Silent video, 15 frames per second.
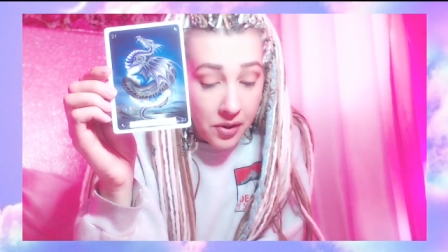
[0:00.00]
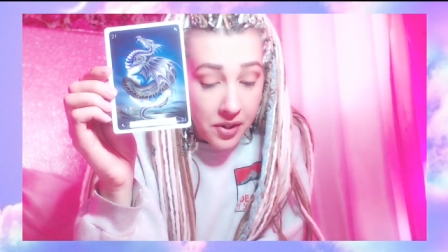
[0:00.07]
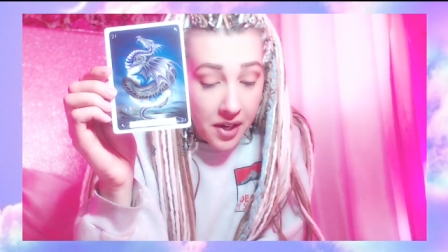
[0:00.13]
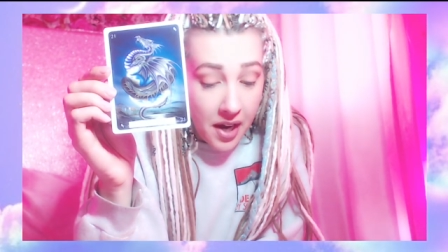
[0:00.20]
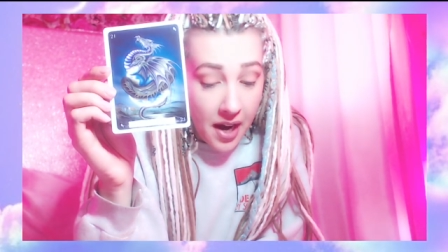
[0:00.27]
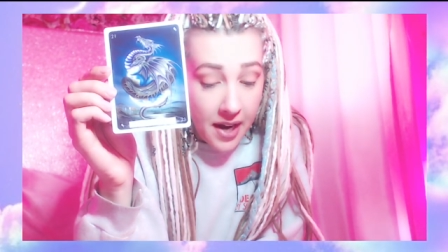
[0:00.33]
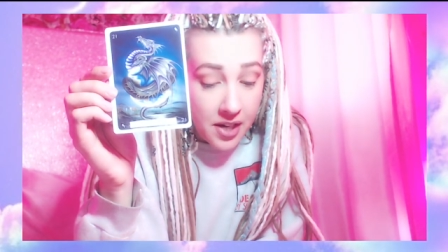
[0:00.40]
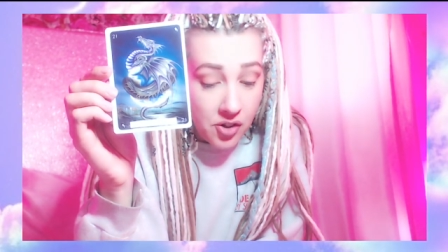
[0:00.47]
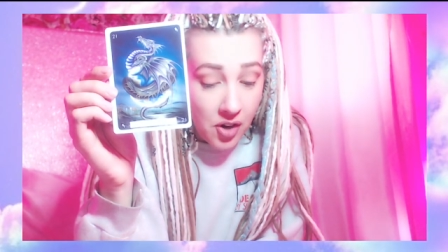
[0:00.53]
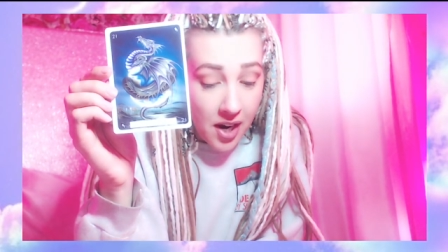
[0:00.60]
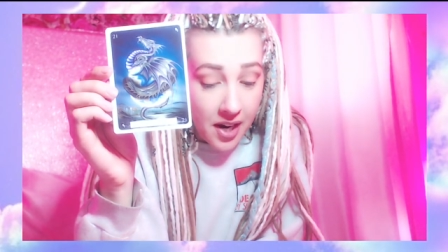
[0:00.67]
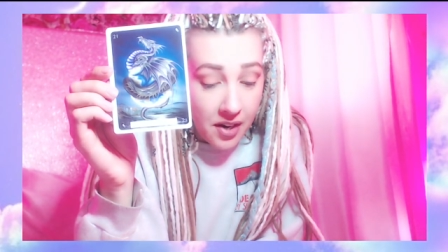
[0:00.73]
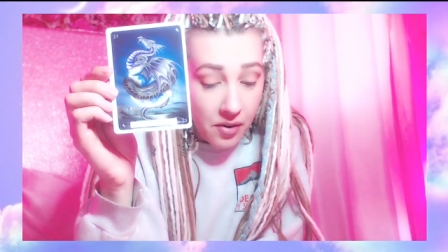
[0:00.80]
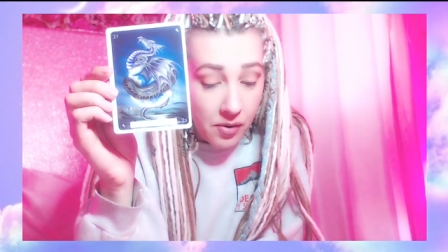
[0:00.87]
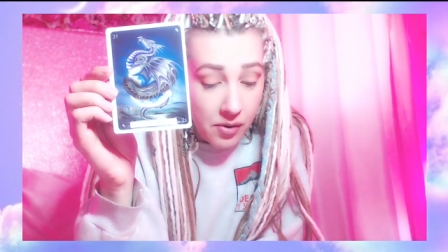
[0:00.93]
The Gaia
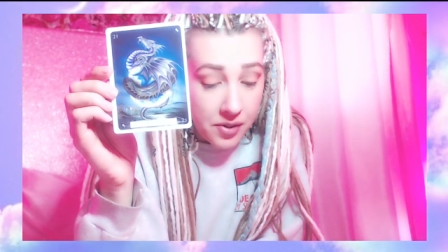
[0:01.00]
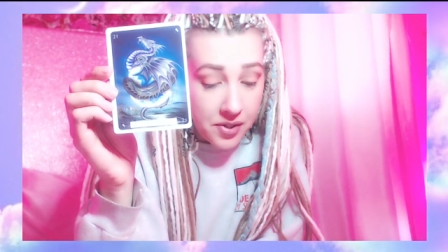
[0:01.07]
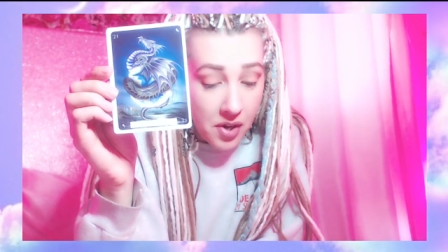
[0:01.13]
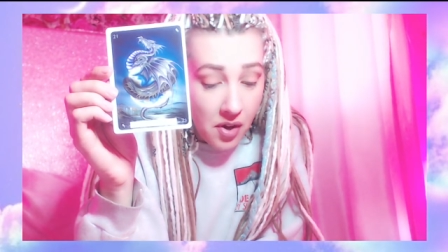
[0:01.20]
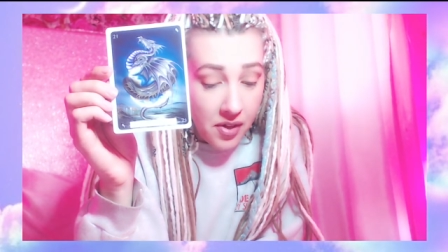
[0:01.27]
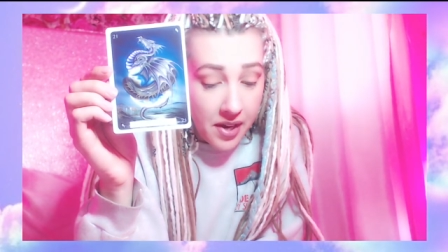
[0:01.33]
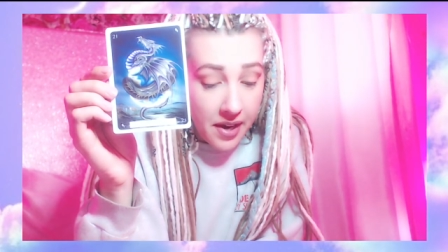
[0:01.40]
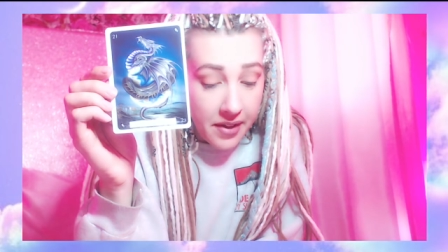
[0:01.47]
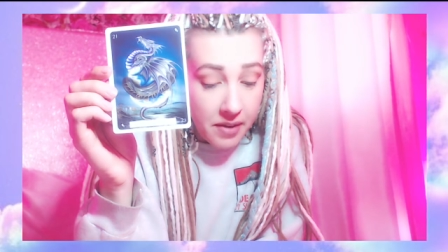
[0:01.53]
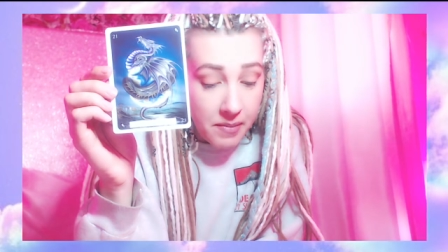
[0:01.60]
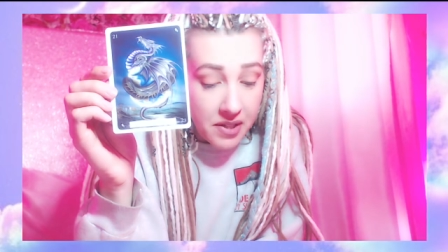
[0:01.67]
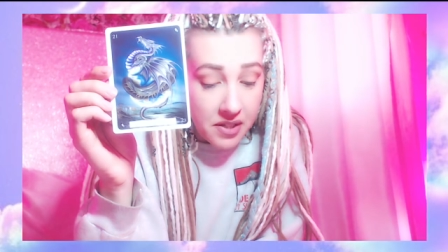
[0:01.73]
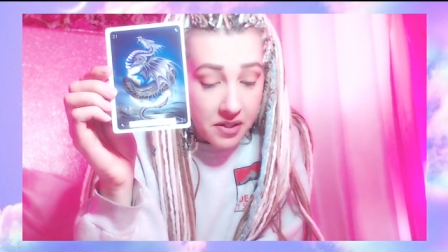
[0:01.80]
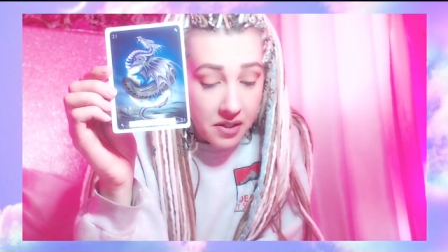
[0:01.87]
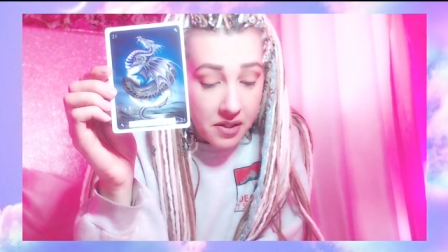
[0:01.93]
dragon holds all the
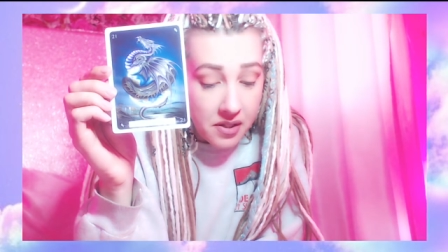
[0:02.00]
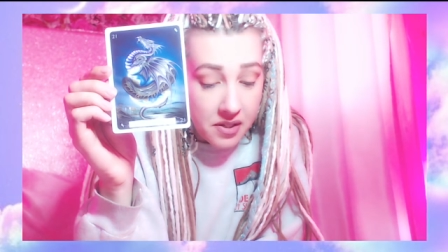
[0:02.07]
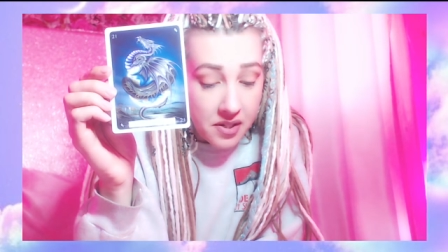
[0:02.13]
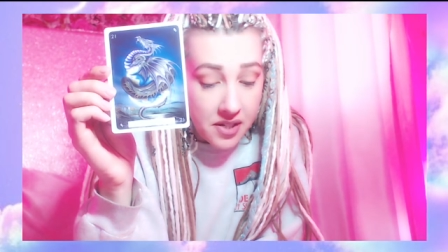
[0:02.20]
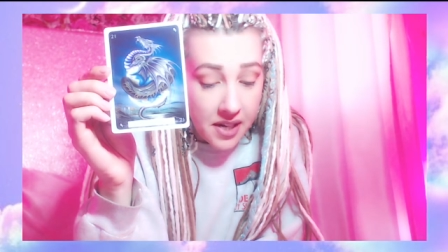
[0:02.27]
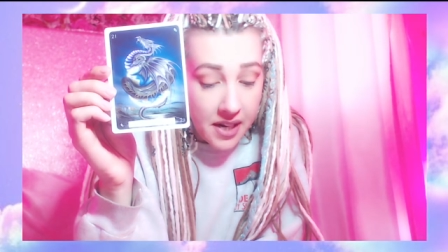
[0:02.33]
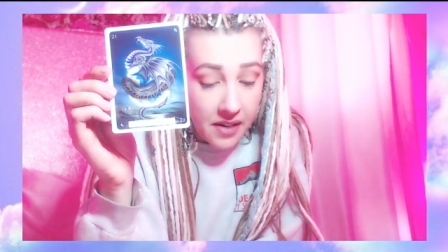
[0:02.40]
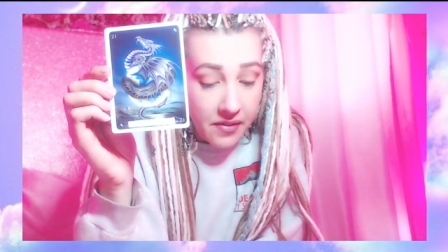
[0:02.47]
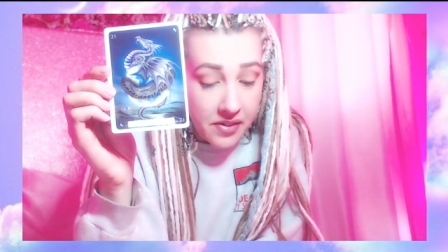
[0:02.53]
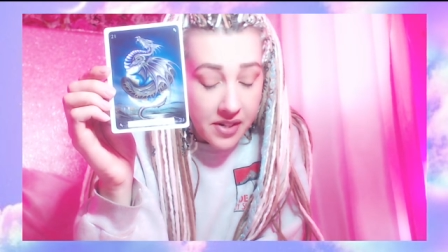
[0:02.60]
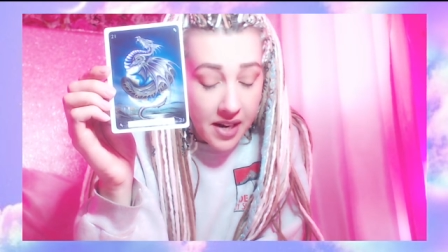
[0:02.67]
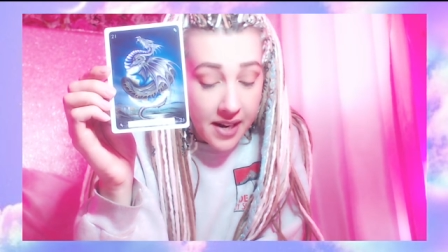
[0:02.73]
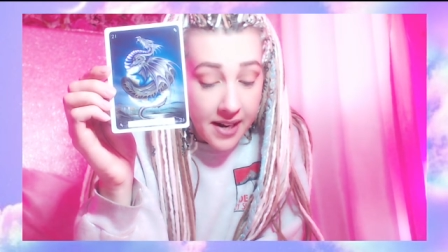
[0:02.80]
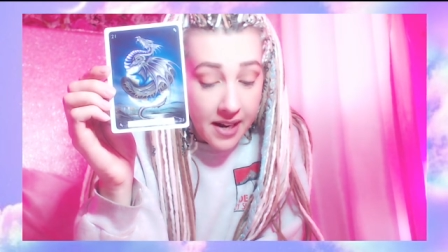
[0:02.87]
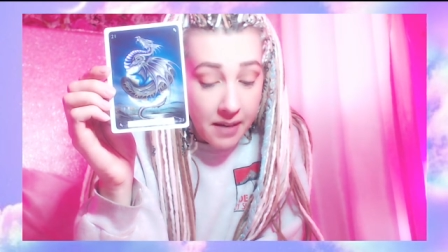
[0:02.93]
elements in the state of
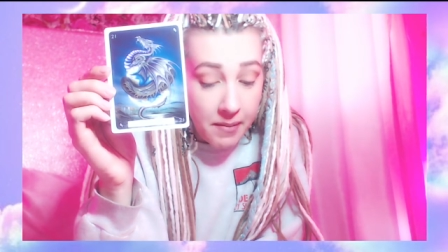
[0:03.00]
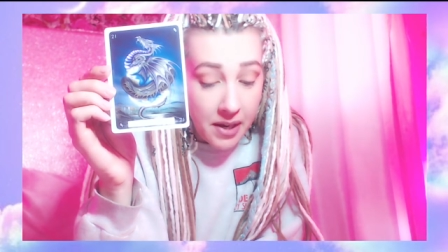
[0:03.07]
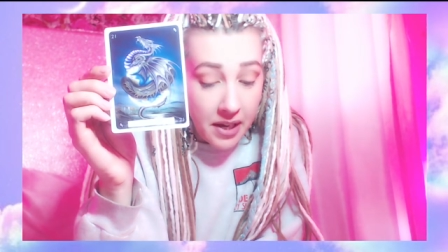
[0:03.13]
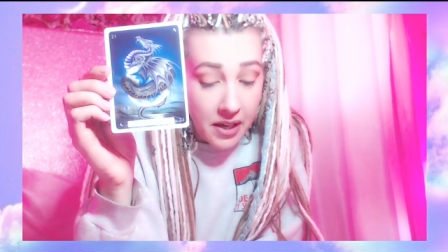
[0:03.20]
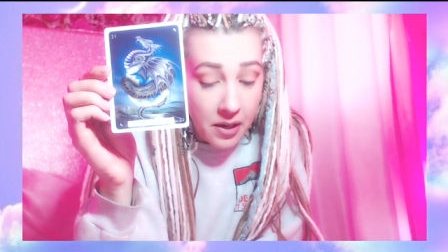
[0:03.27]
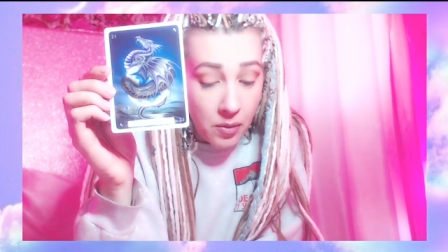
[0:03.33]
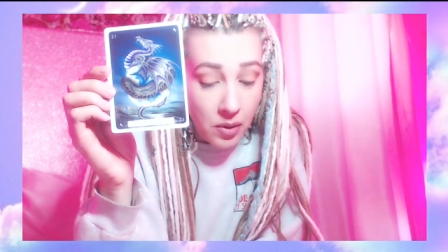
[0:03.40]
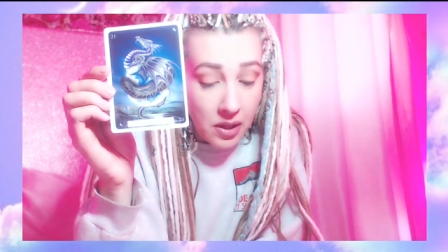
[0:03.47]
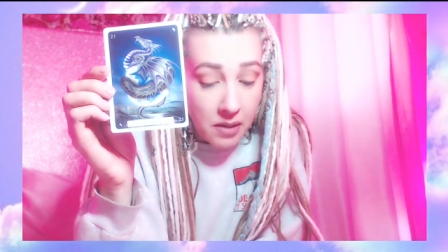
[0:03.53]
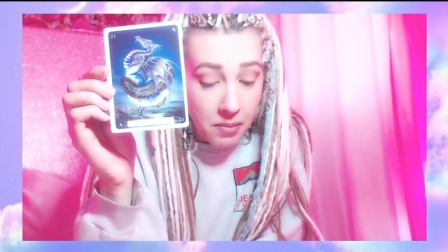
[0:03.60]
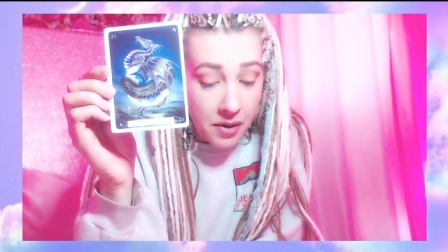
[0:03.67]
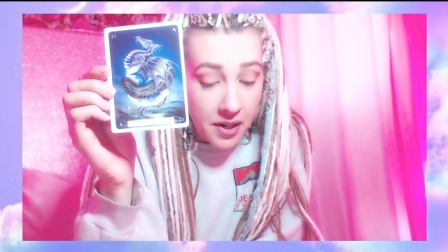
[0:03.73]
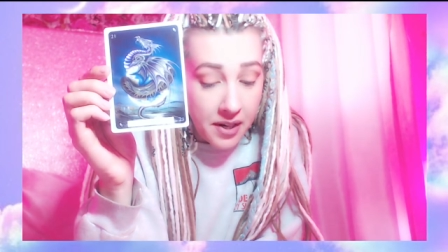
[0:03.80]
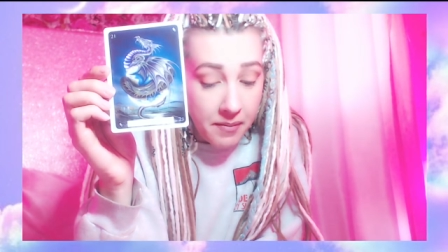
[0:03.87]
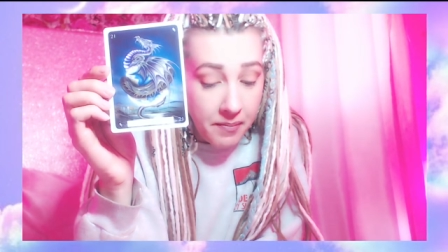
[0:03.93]
dynamic
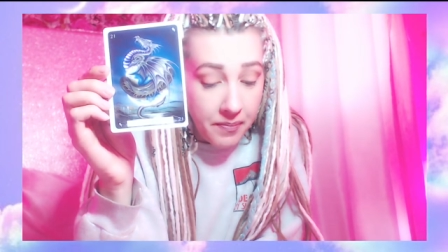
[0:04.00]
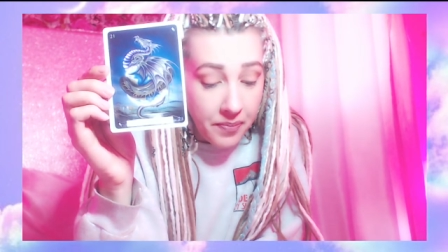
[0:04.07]
equilibrium.